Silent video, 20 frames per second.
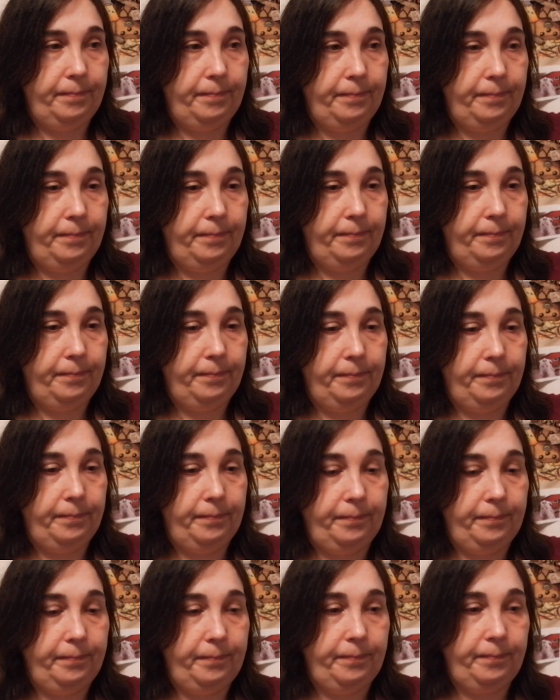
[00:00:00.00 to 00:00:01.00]

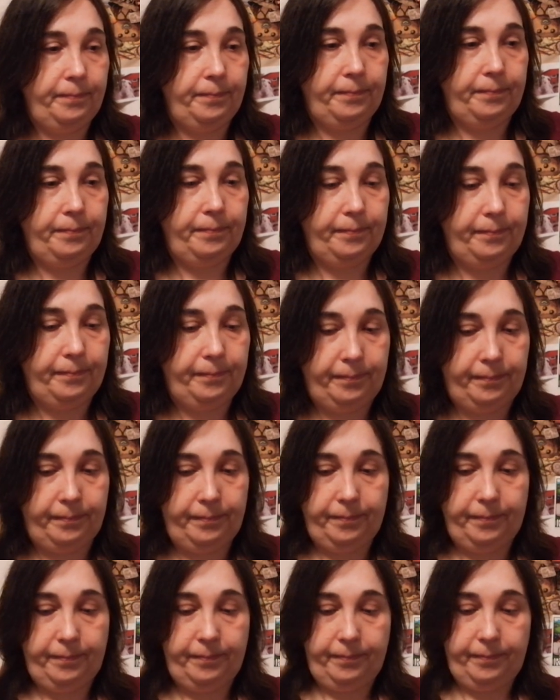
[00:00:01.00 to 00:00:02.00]

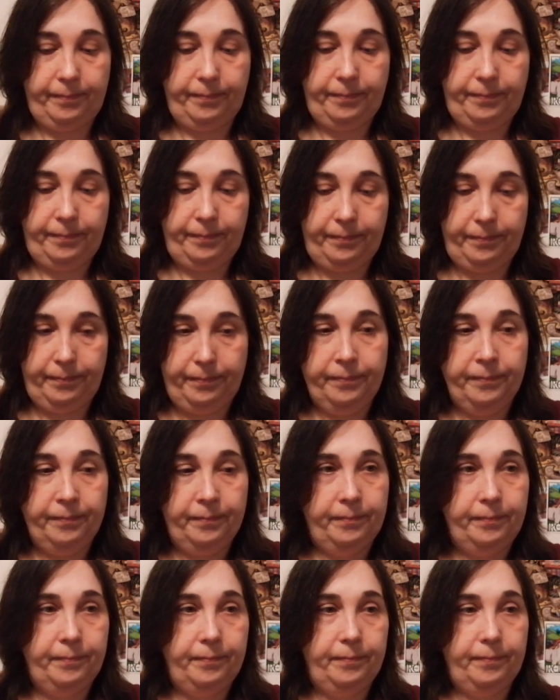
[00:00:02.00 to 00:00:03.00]

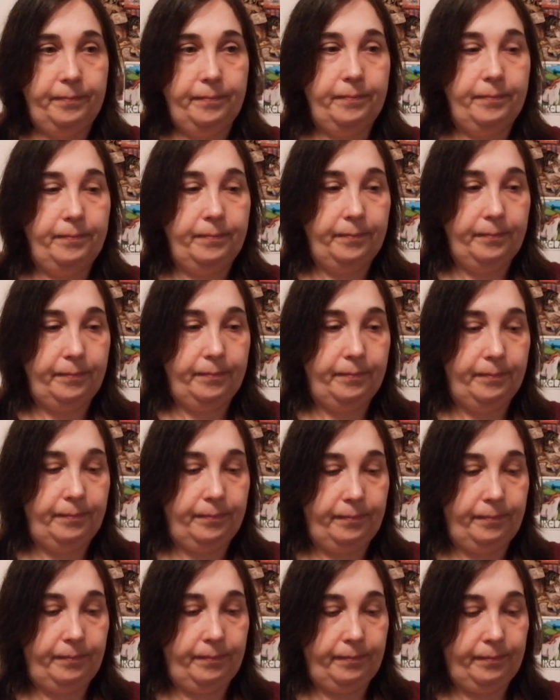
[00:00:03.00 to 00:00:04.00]

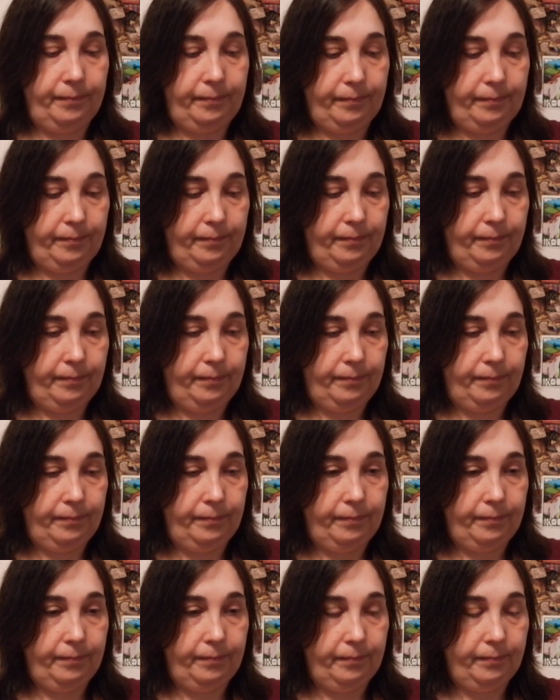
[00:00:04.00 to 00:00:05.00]

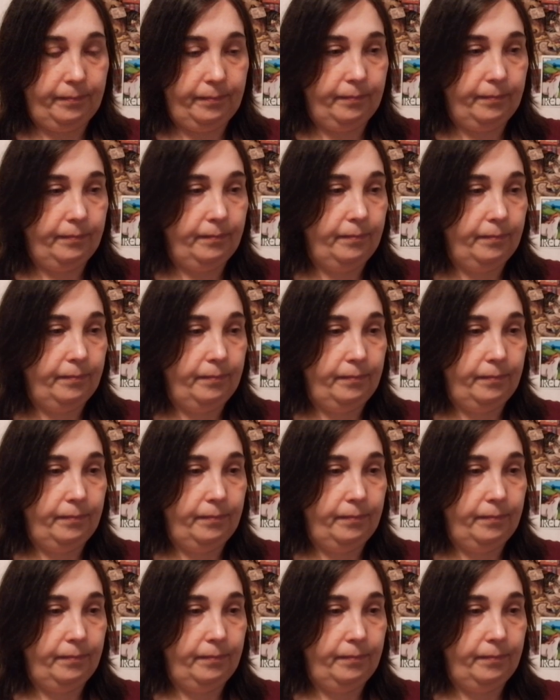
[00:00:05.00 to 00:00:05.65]
(silence)